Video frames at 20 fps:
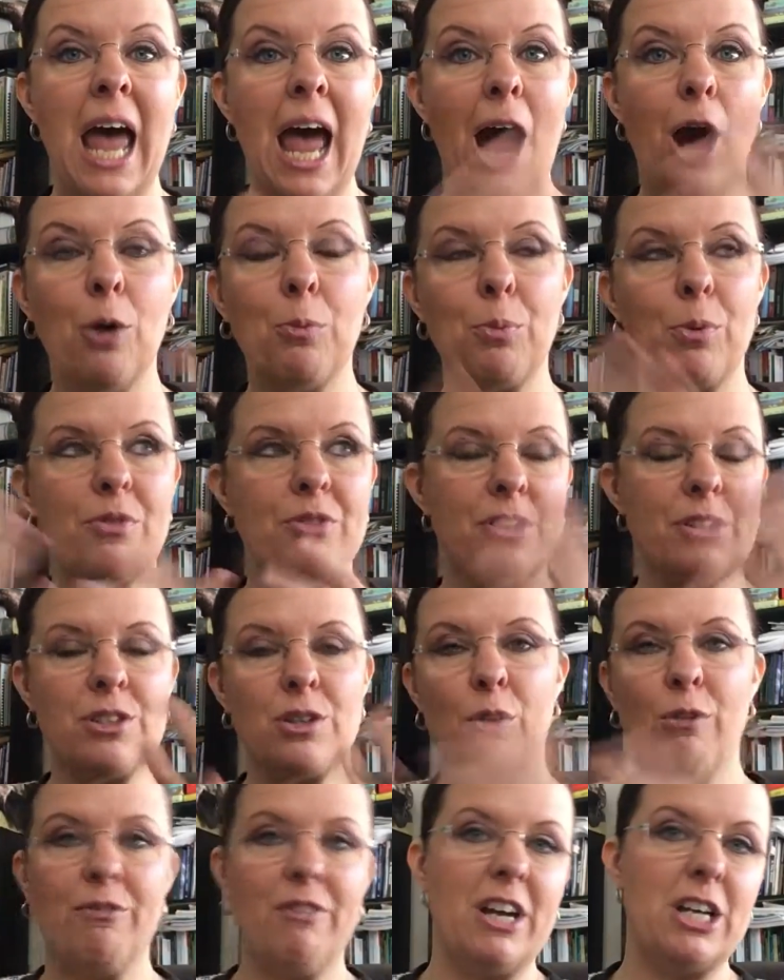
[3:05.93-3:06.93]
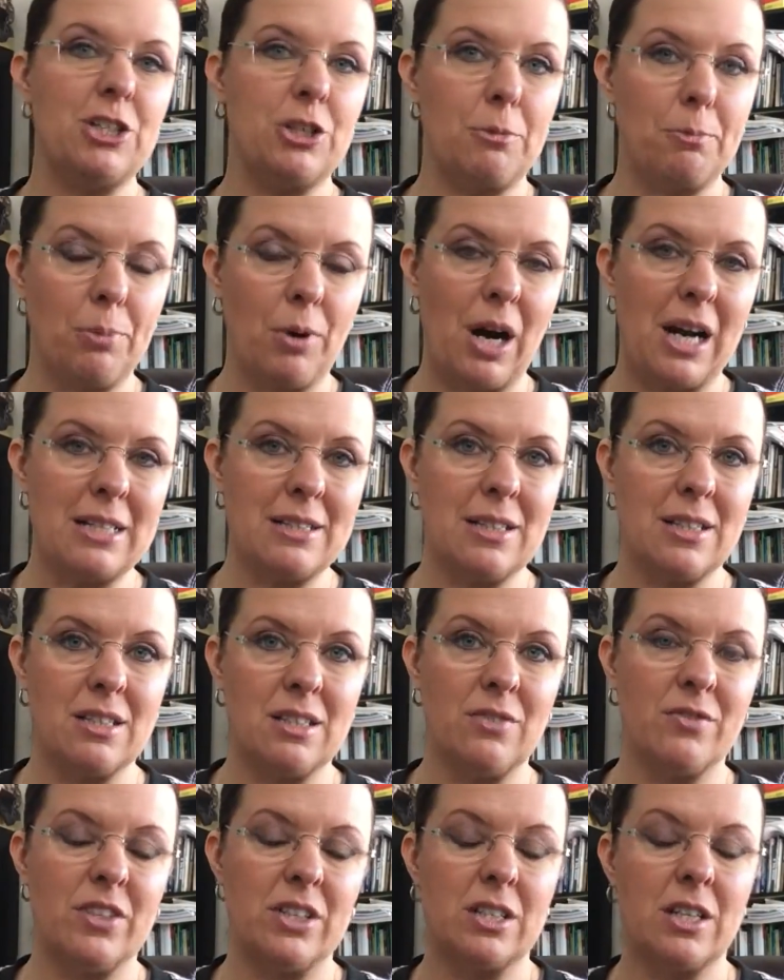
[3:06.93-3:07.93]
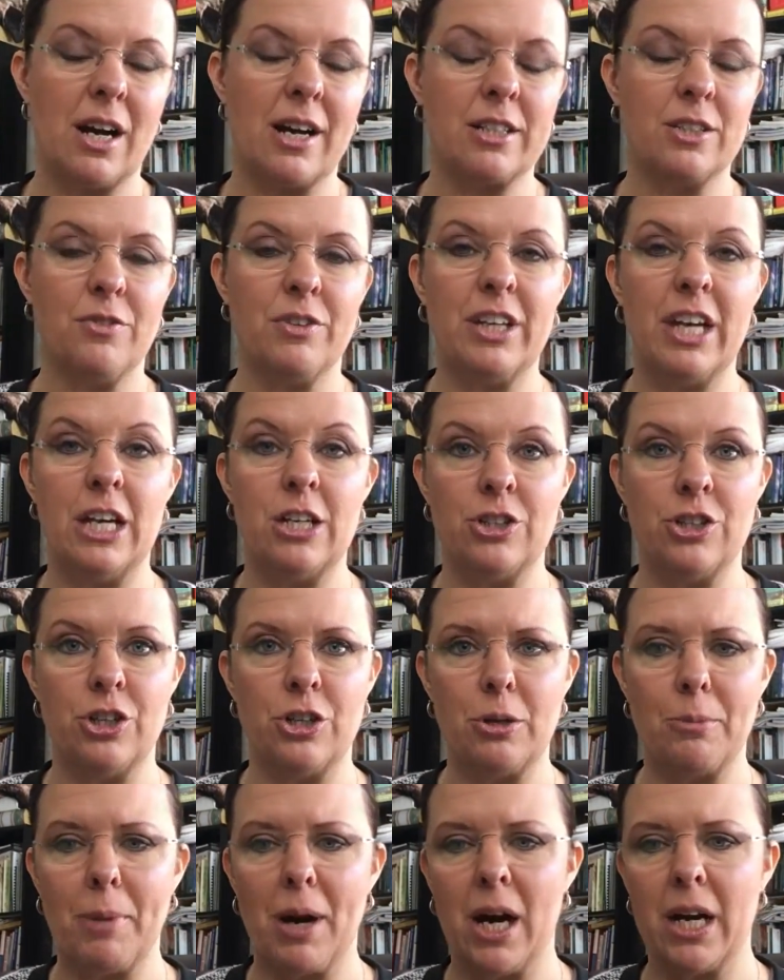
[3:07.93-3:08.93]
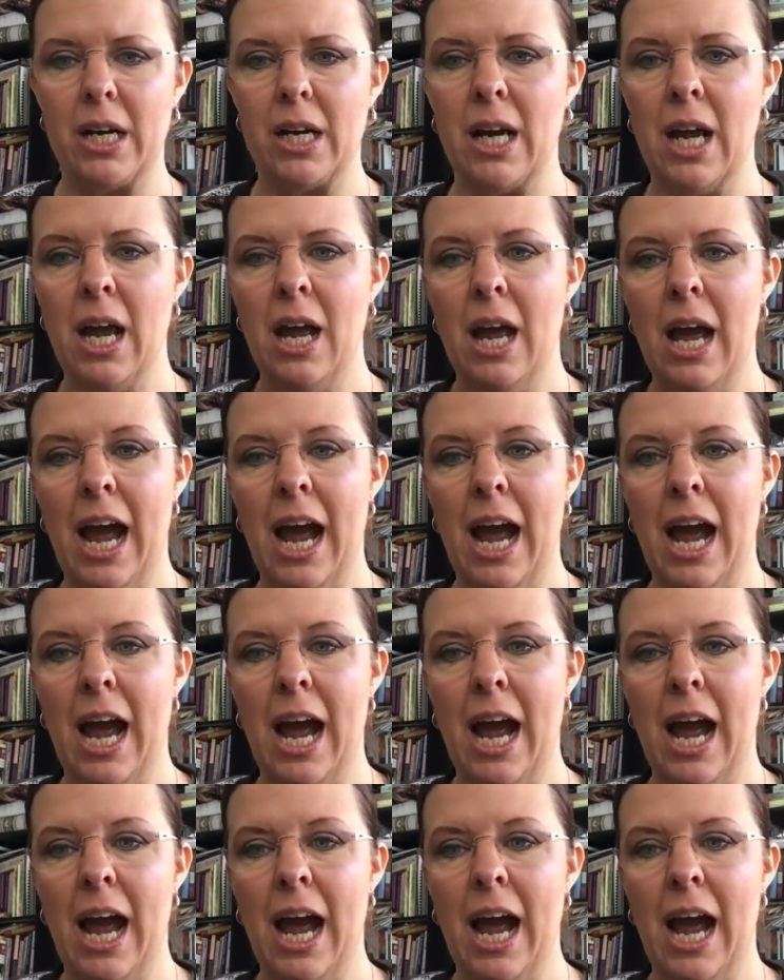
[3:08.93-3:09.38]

help with the sulfation process of detoxification in your body.